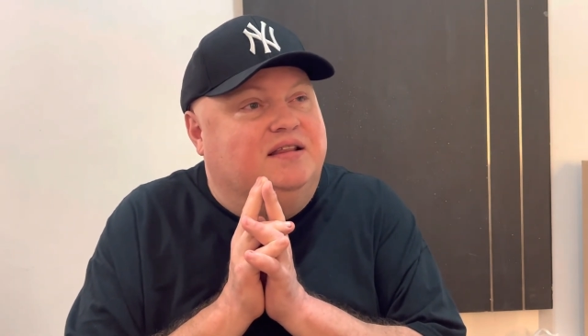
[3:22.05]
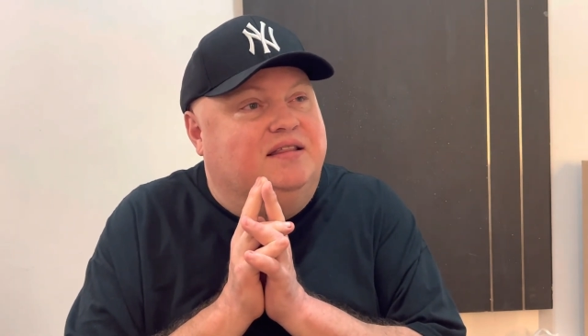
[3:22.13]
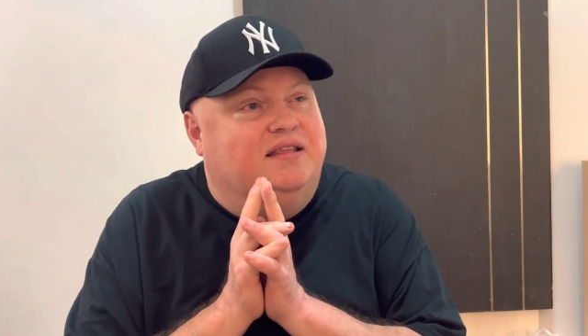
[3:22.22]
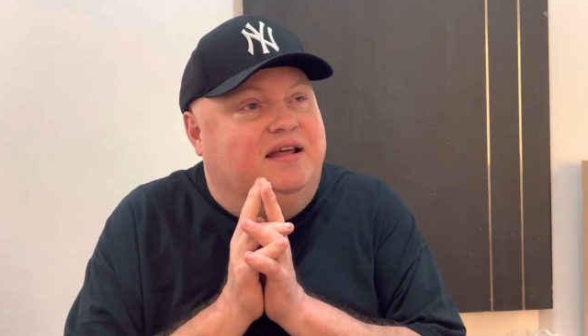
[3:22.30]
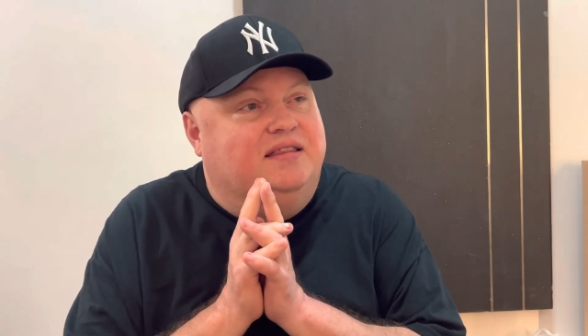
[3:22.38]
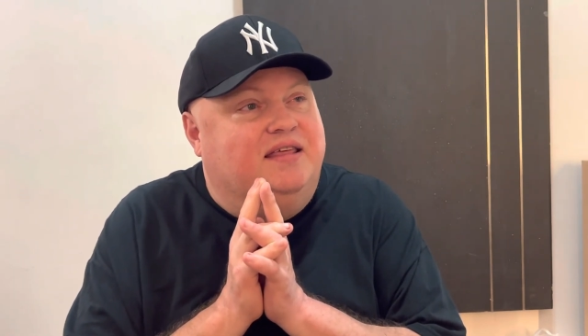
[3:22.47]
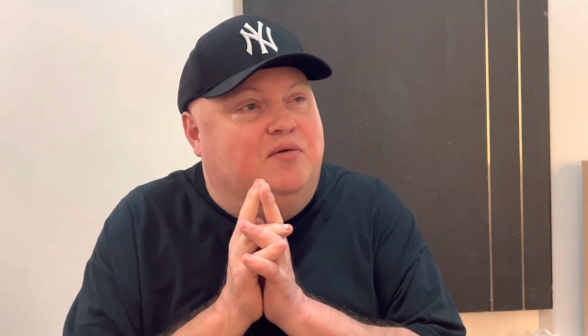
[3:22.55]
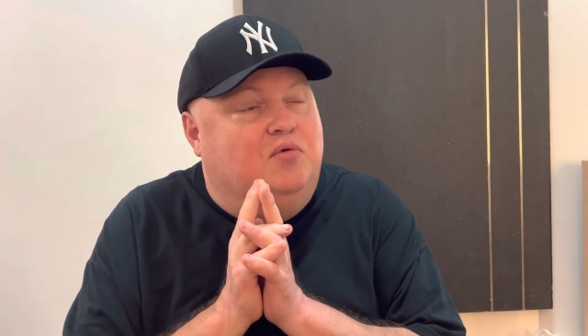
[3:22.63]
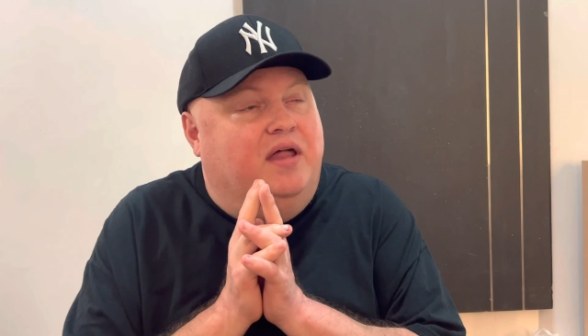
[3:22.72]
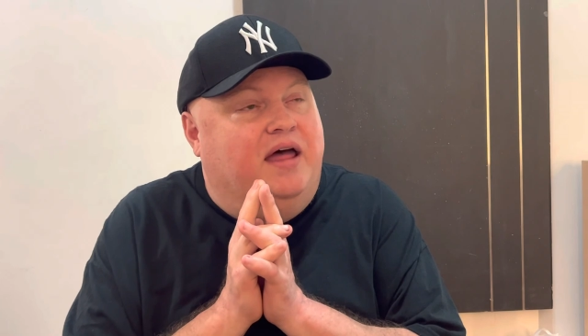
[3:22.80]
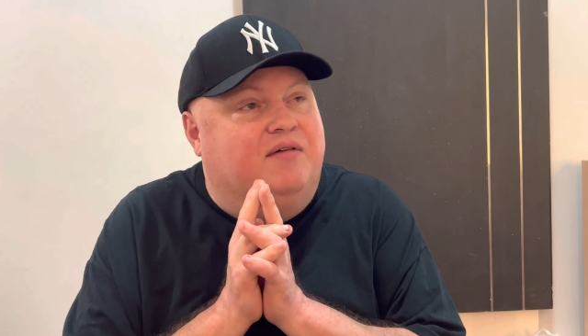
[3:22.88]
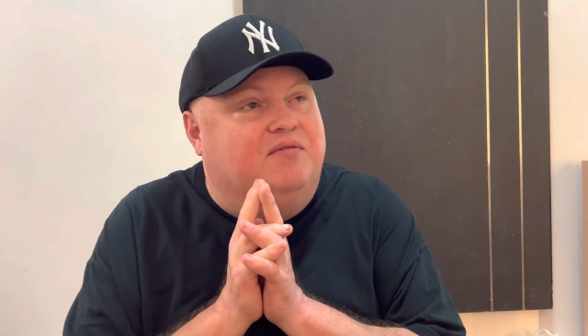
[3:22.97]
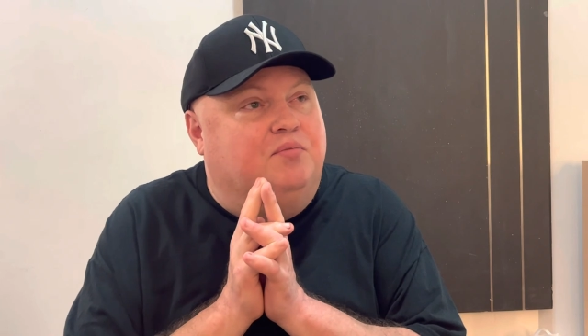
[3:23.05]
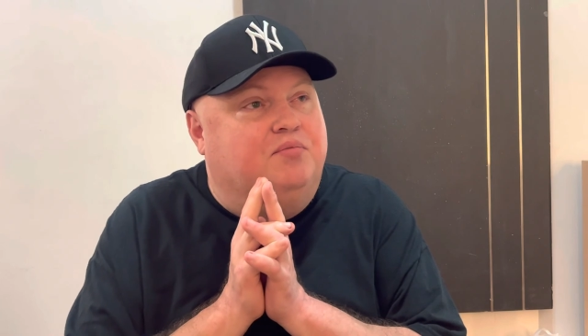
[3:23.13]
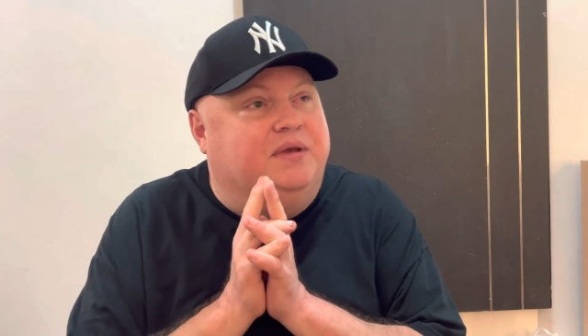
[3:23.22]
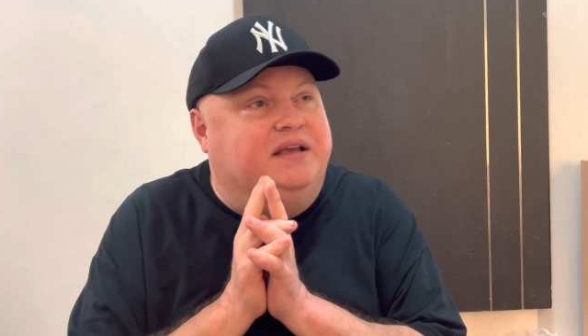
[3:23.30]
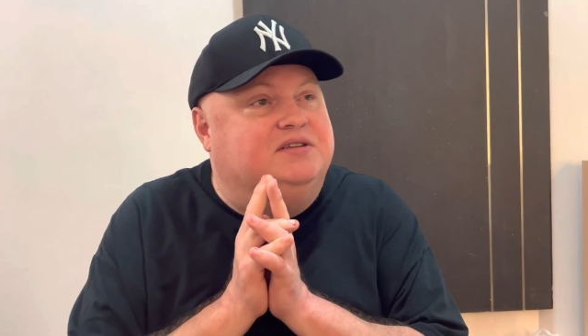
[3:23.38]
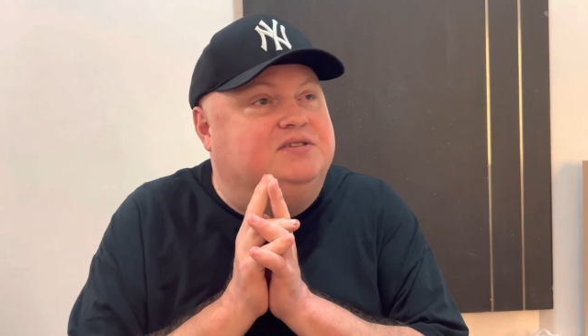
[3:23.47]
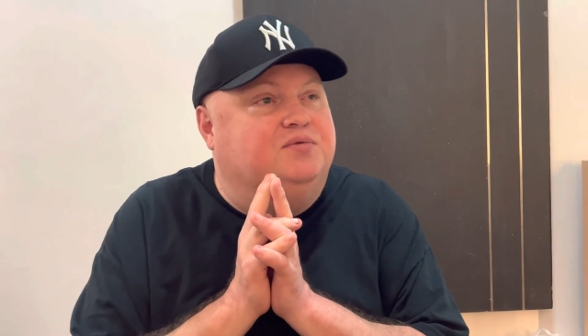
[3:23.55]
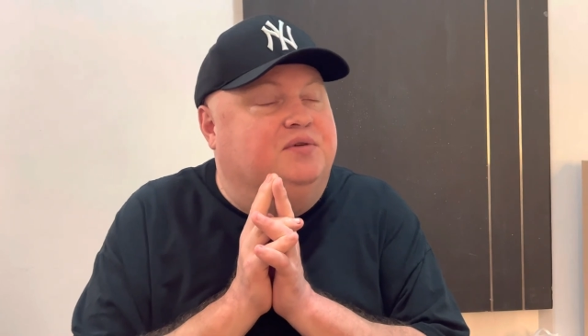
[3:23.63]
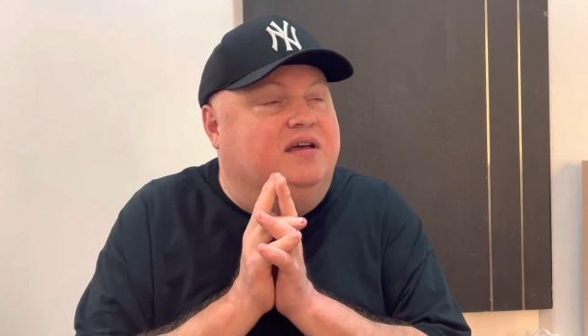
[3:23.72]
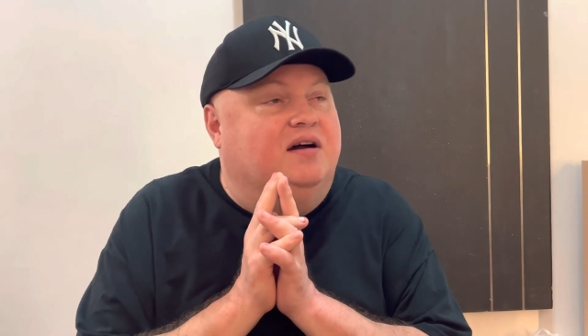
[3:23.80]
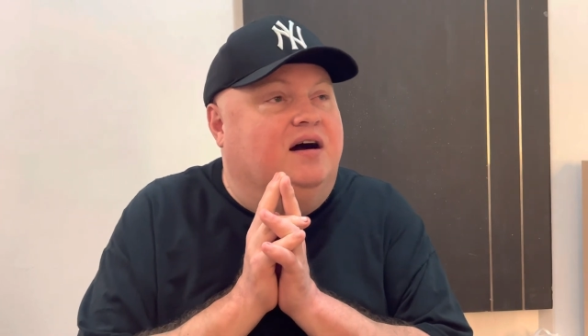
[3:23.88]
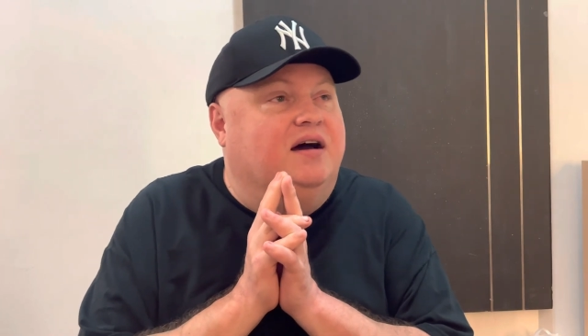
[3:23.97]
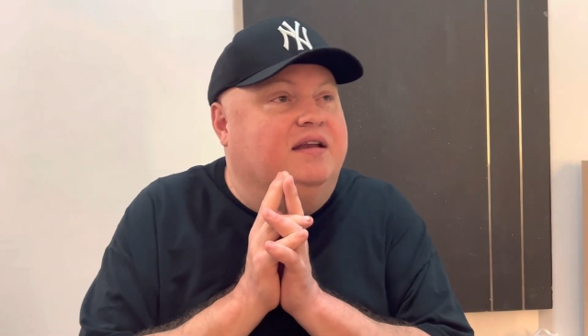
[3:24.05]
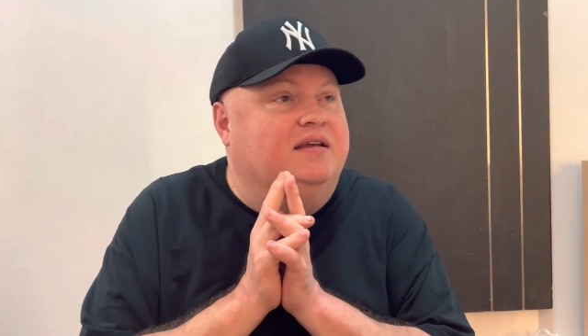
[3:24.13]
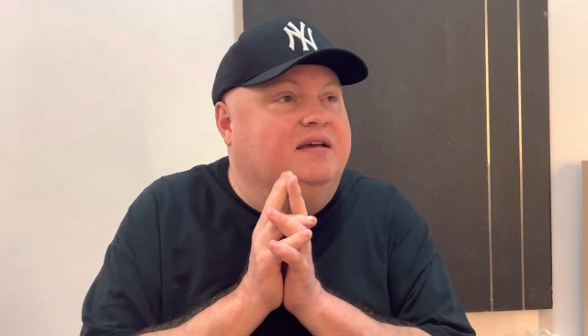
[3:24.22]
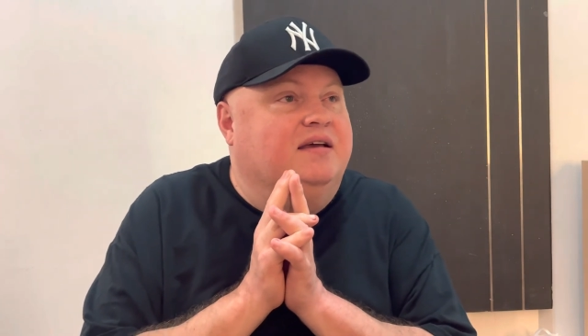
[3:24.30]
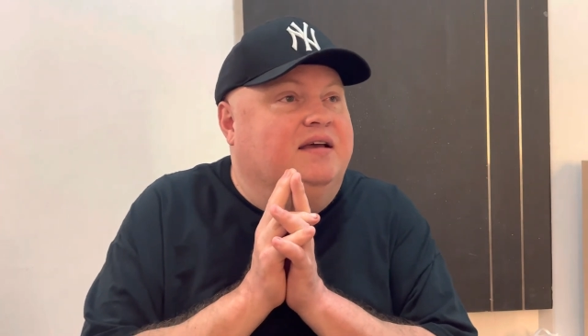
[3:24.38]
that they will have a peace with God